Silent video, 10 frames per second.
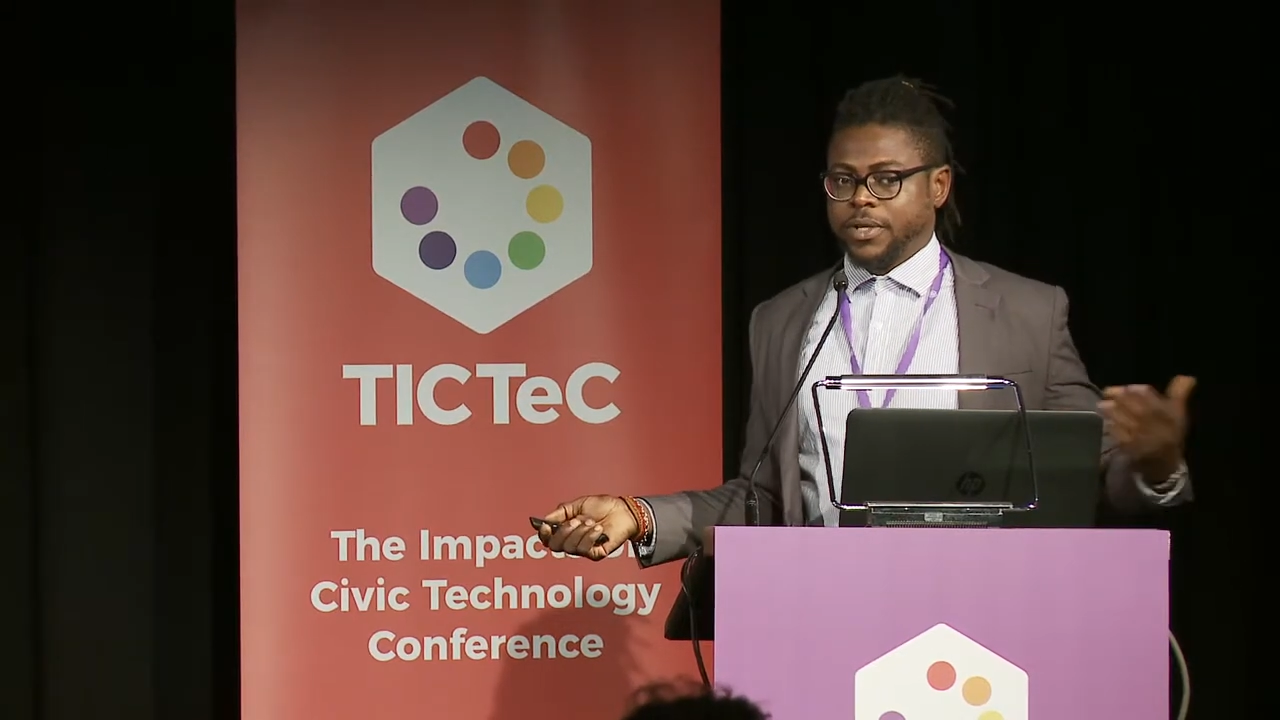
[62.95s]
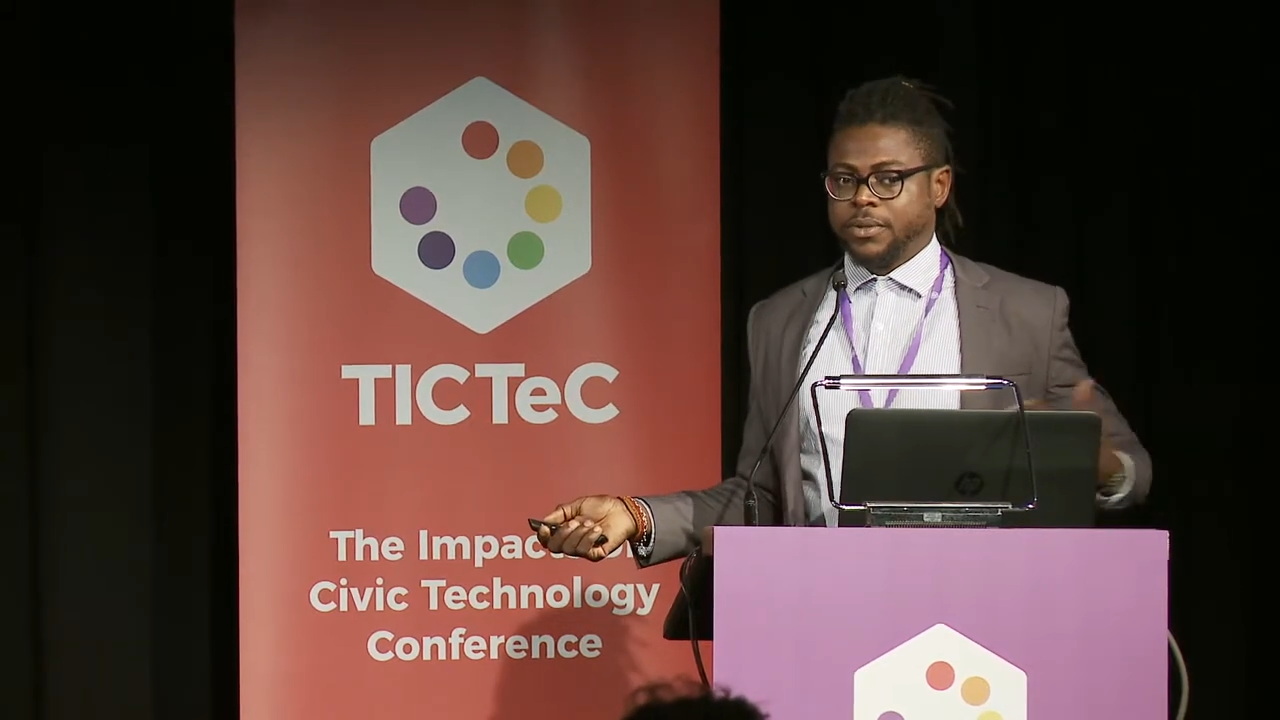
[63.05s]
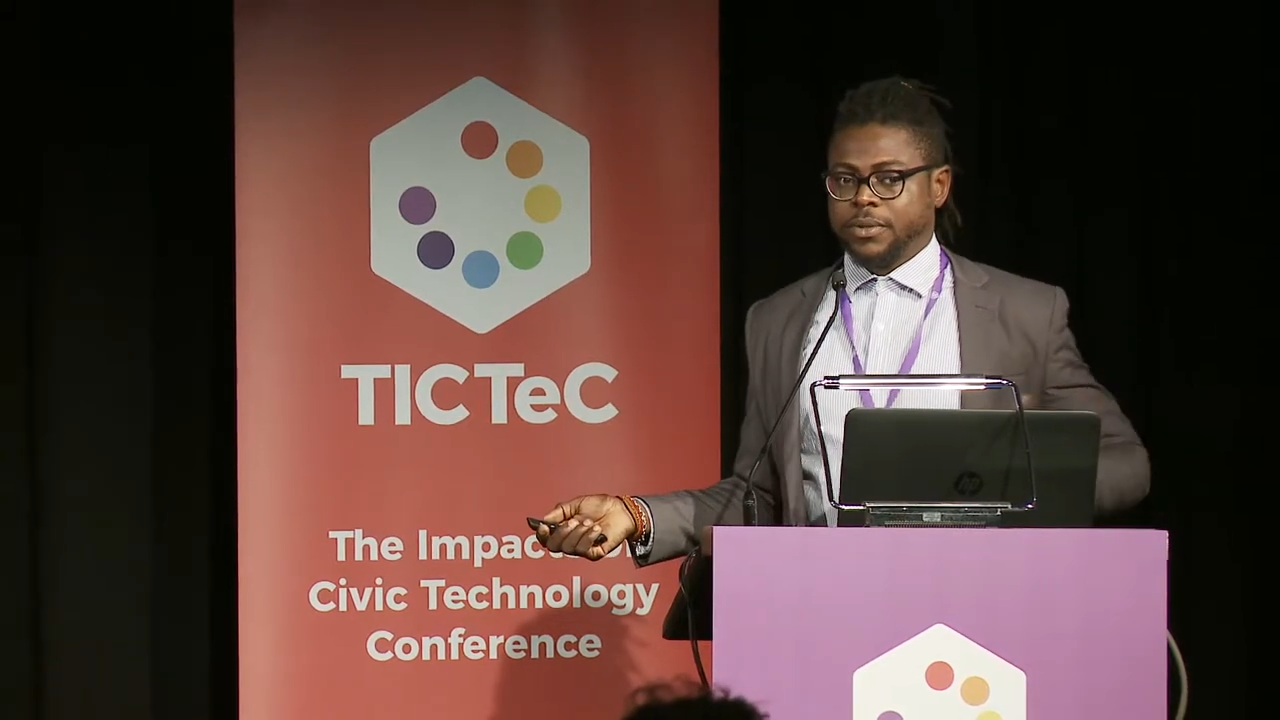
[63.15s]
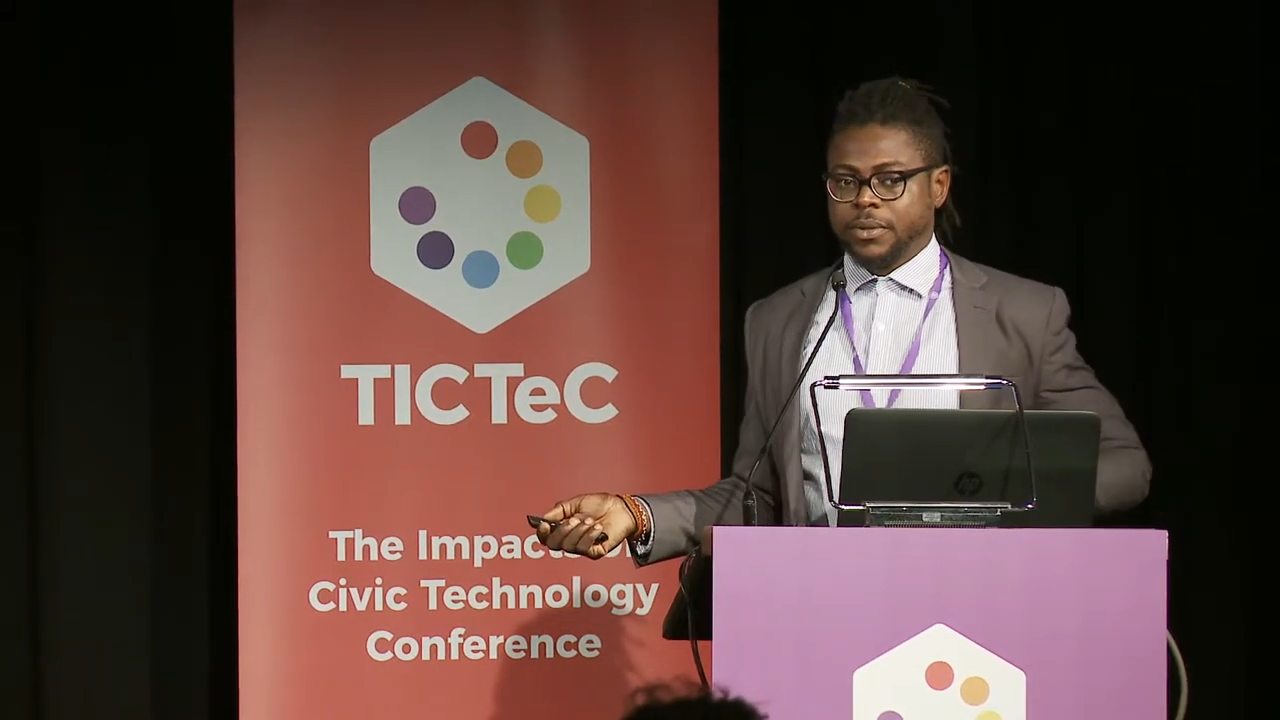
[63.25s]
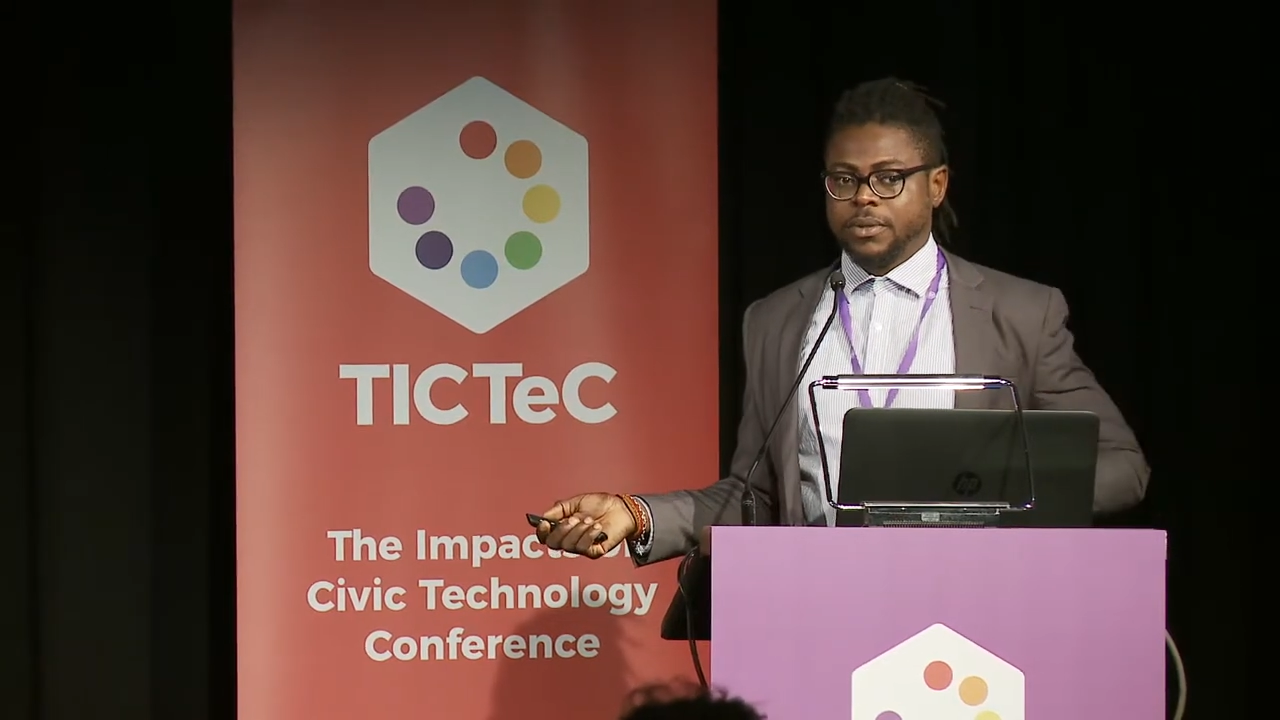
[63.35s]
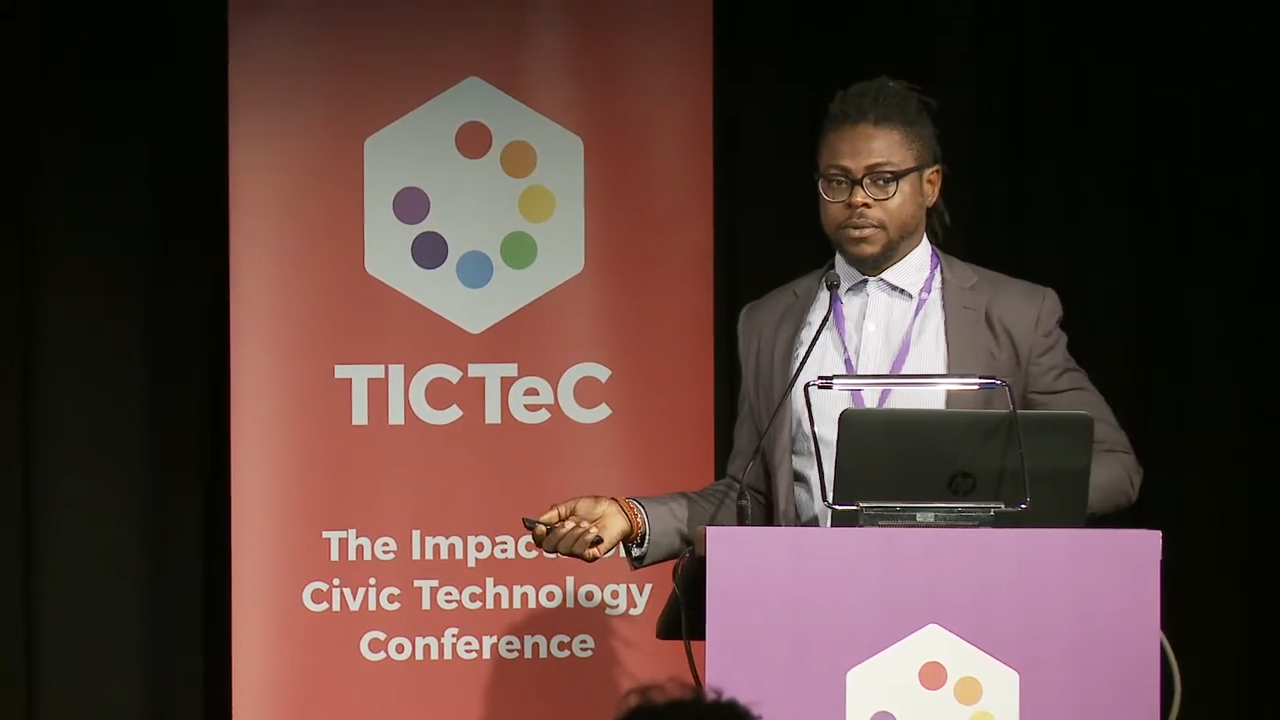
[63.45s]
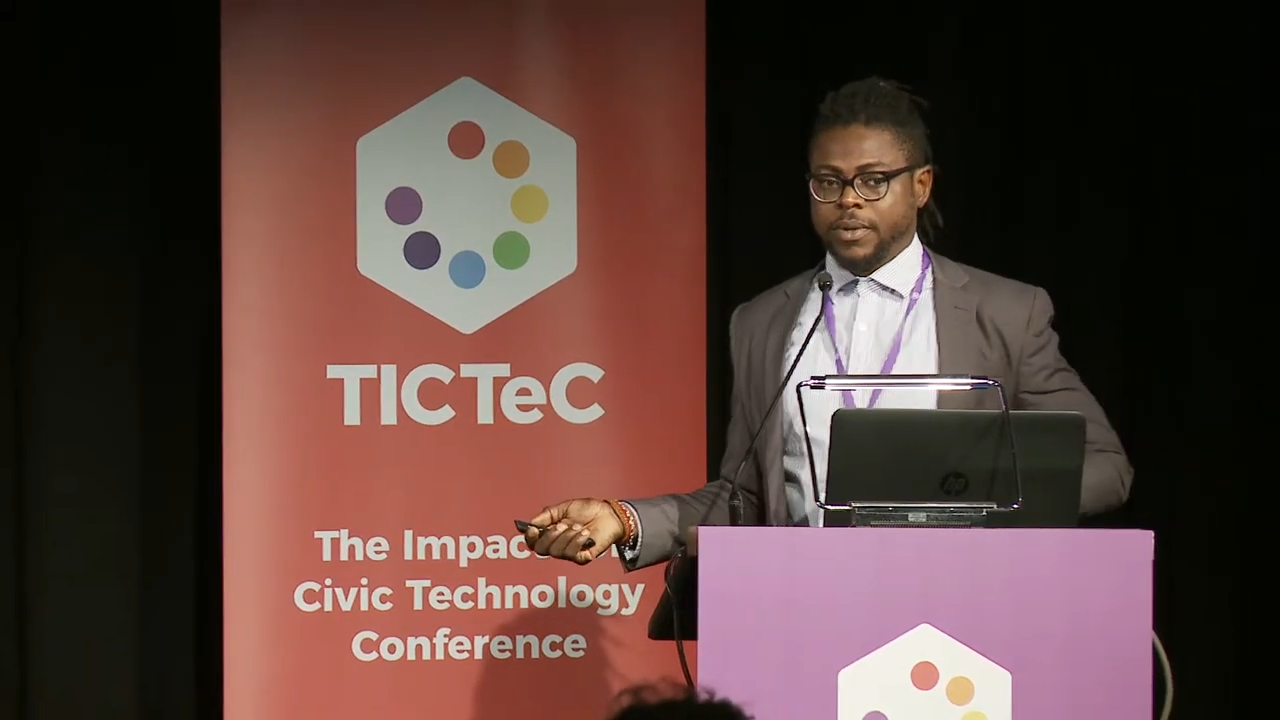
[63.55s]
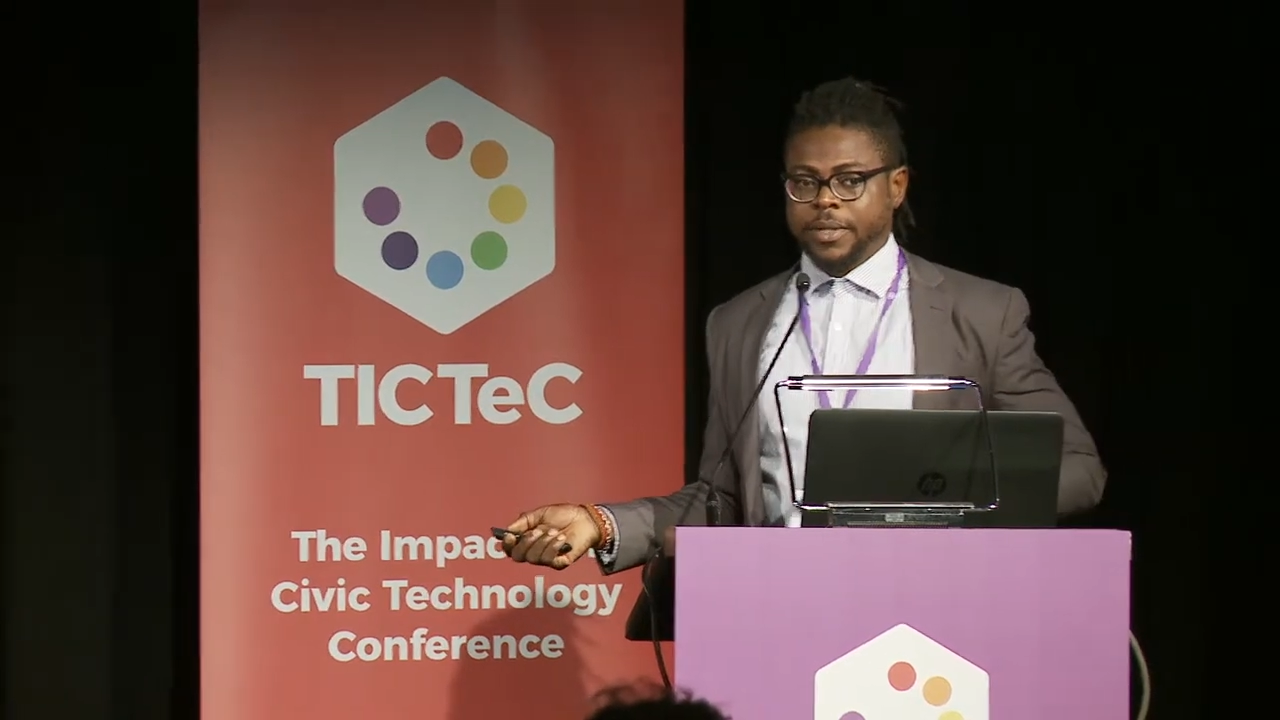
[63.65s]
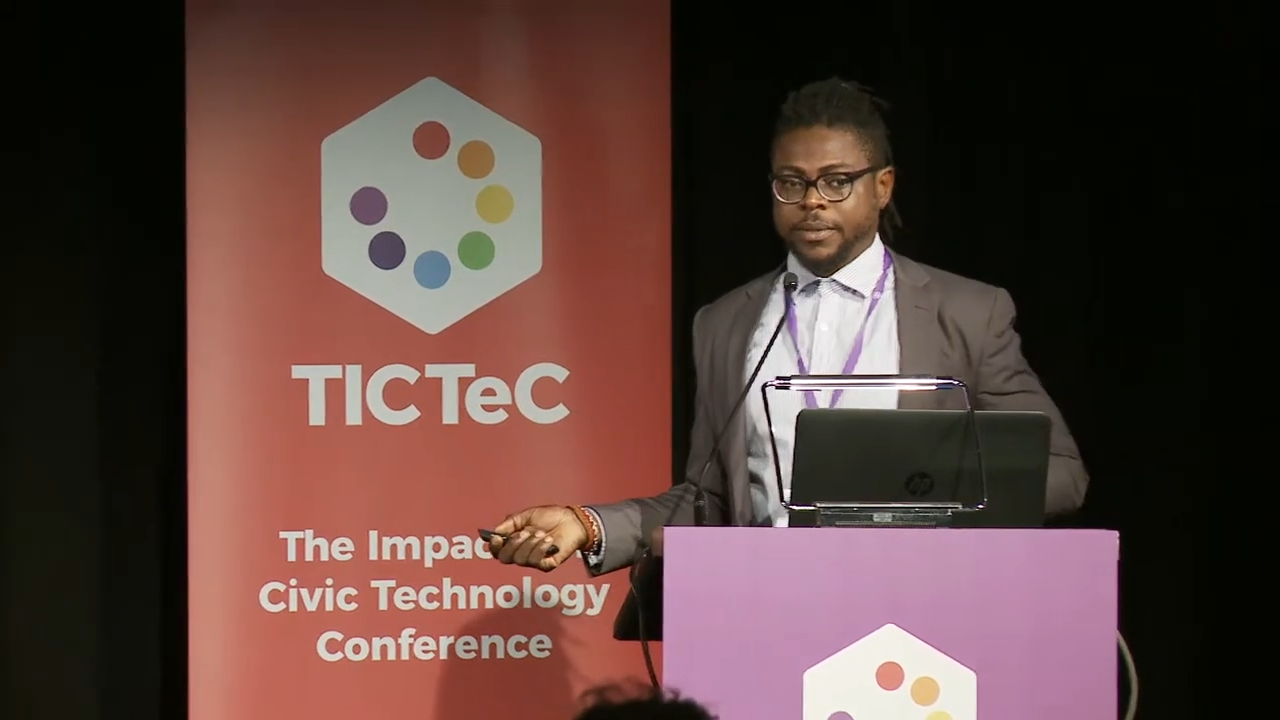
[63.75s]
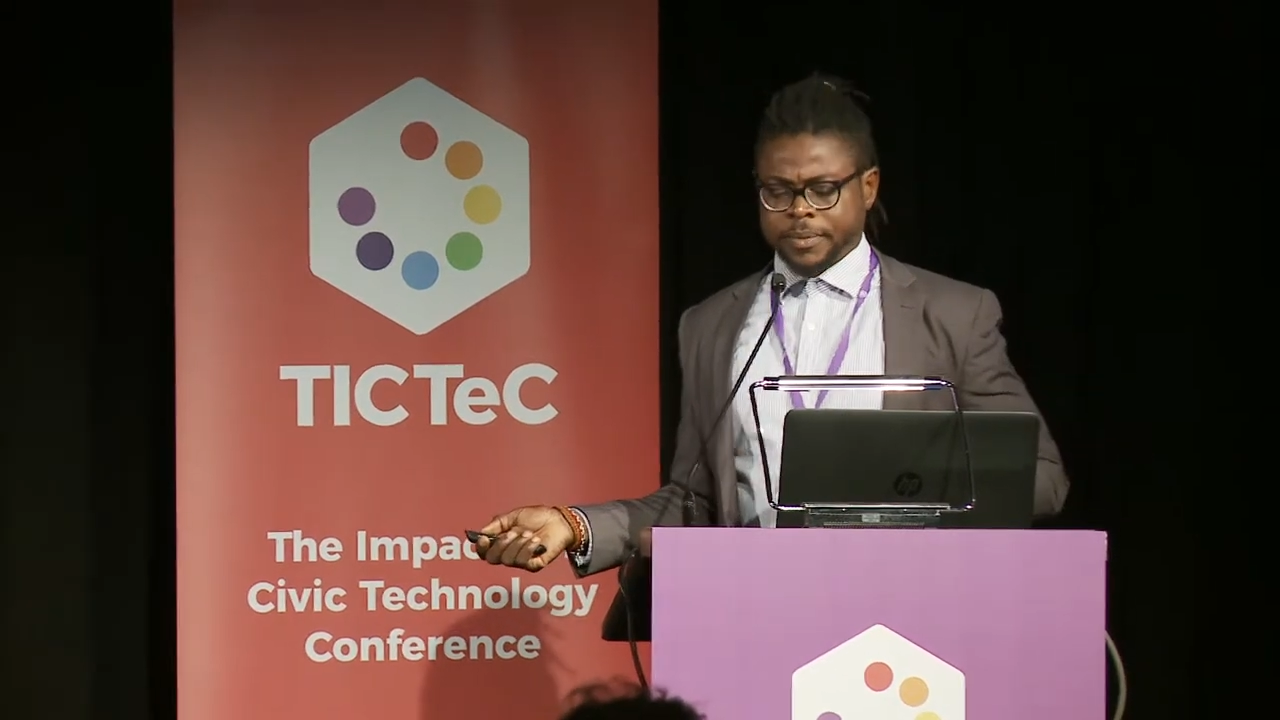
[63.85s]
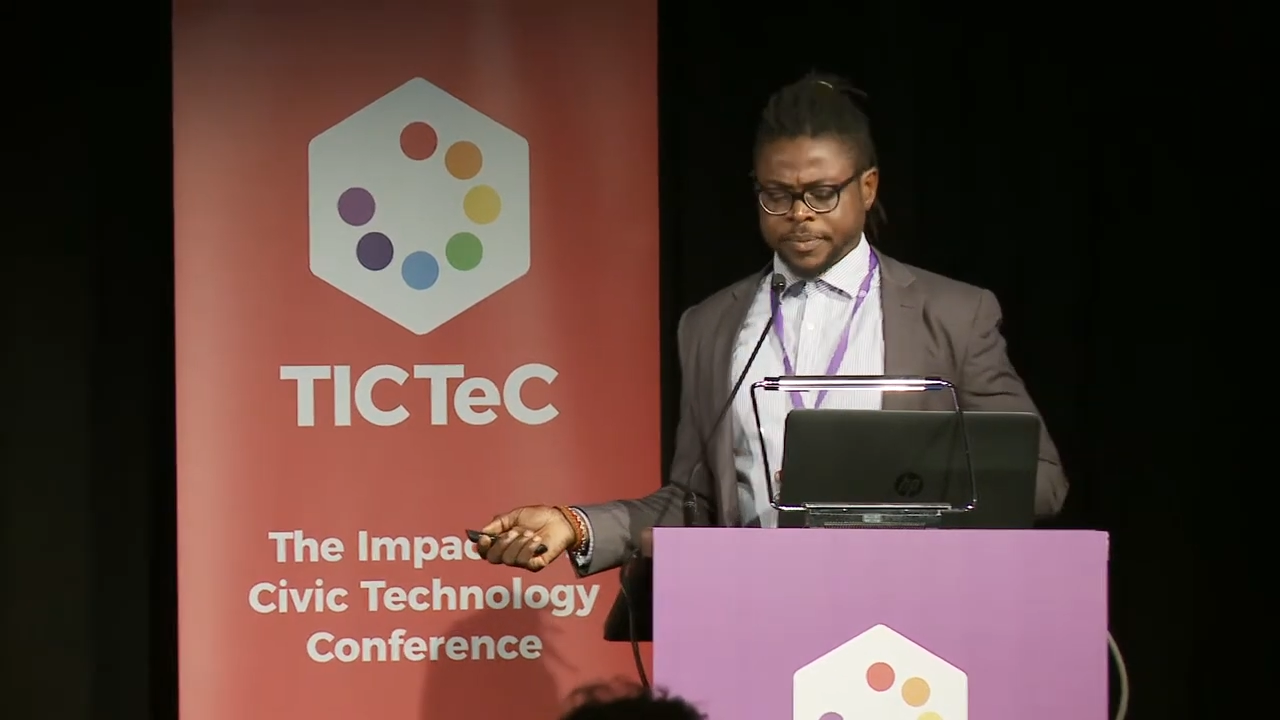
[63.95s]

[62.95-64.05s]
Leone, right?